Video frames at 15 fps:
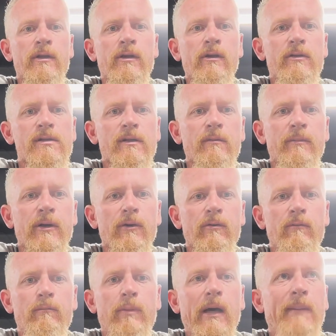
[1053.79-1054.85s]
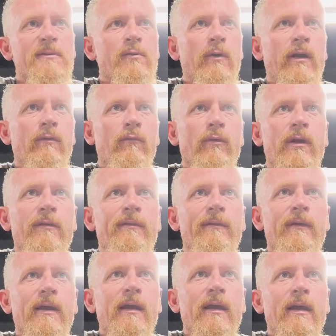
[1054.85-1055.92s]
the nose of the boat, Pops went with
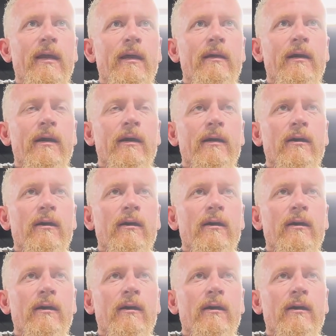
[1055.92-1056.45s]
a